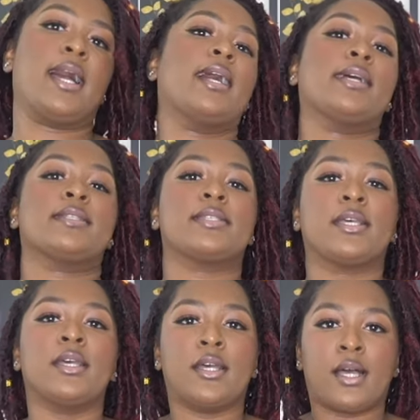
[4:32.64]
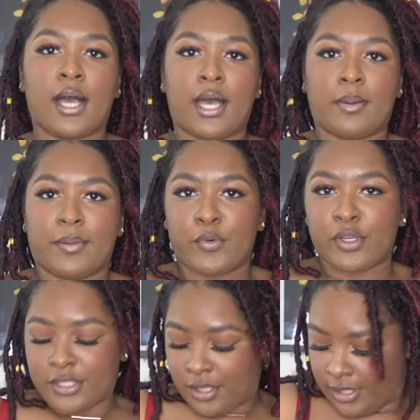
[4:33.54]
has a
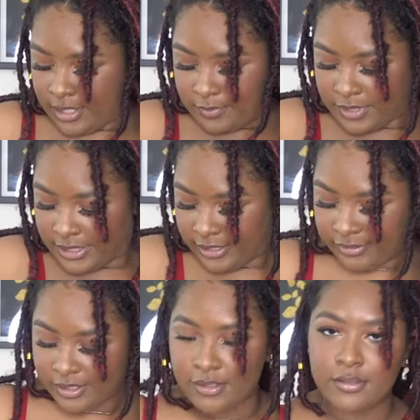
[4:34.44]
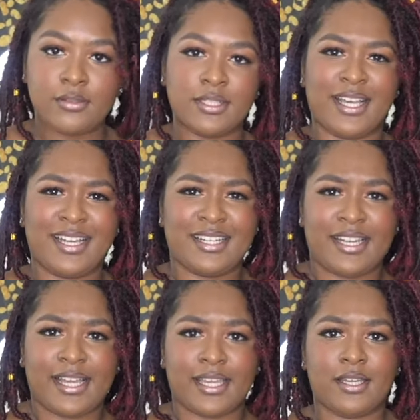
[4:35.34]
more solid material, kind of
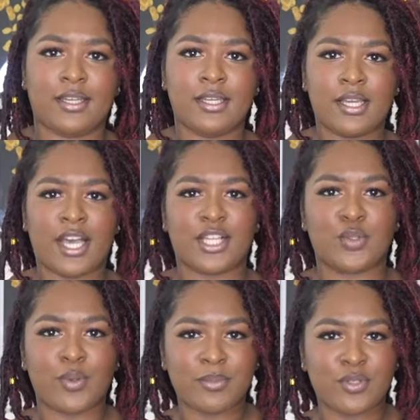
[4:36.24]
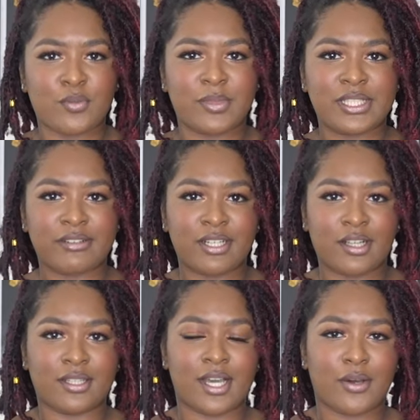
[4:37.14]
like a swimsuit material
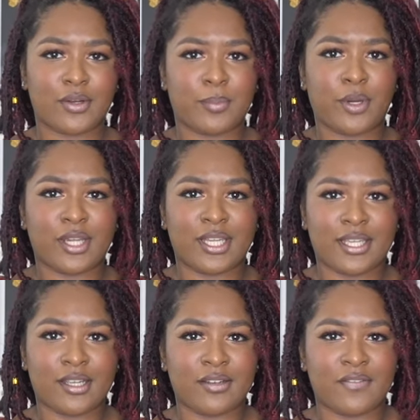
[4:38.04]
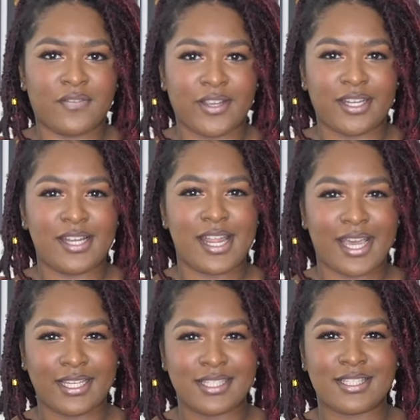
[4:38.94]
on the outer part here. Very
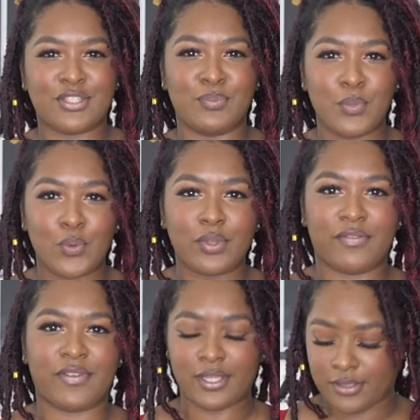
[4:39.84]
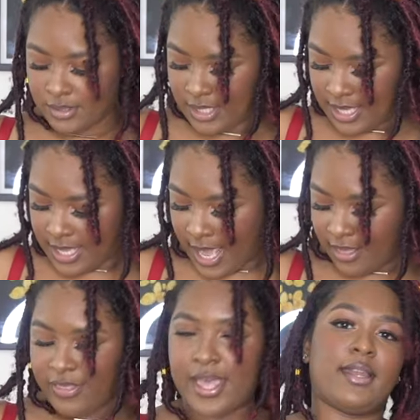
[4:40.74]
nice, smooth feel.
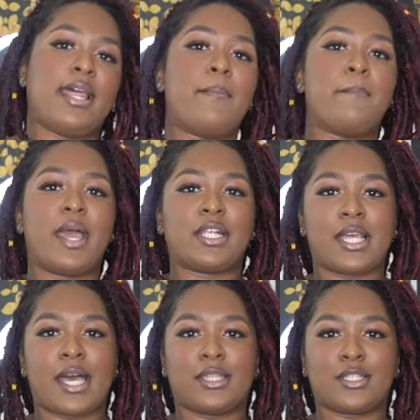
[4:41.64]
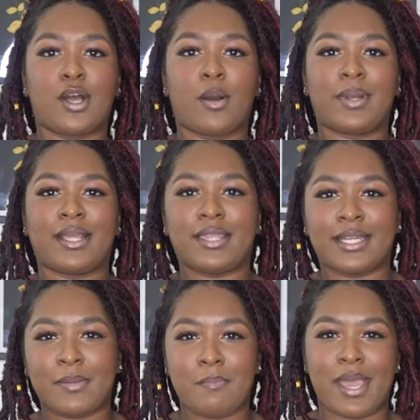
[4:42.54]
And then a mesh at the top. And I
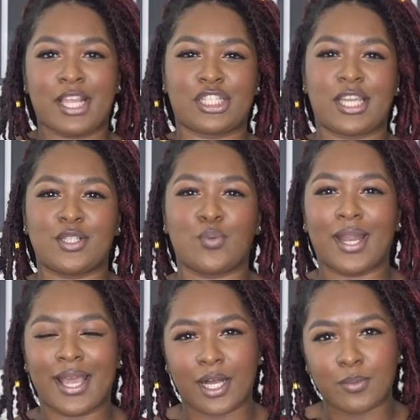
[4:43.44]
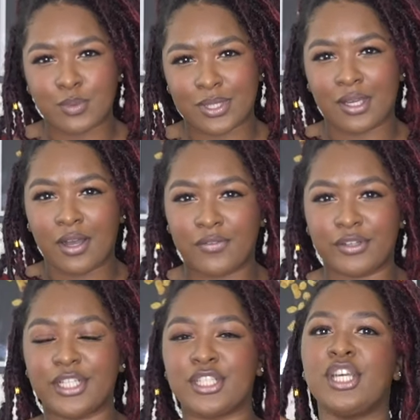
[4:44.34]
think the mesh is what helps with the
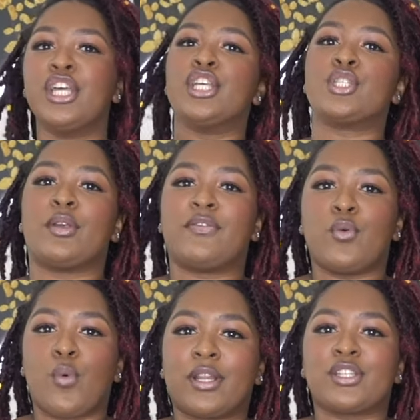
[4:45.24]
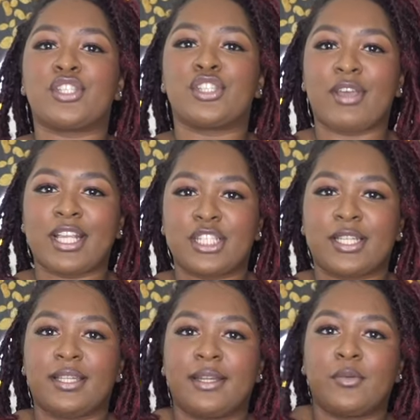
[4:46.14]
coverage. So if you wanna stretch it
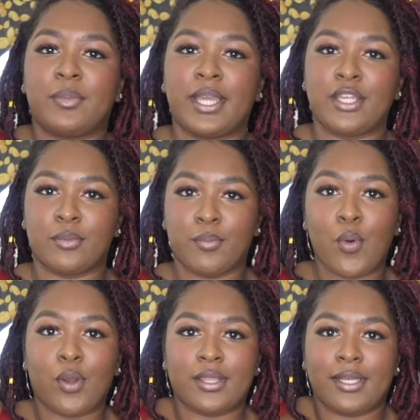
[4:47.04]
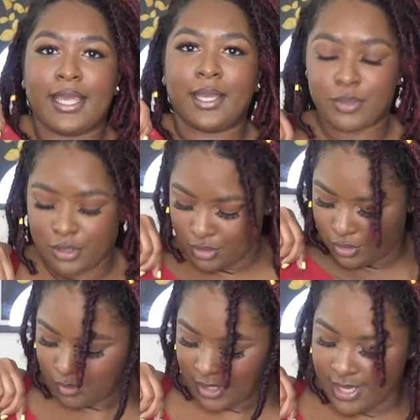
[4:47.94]
a little bit, you're more than able to
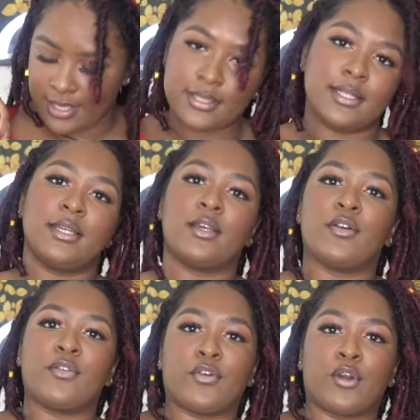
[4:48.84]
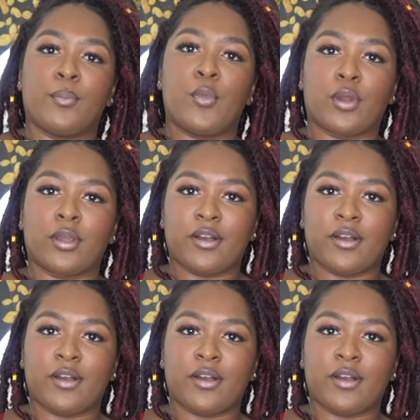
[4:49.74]
do that for more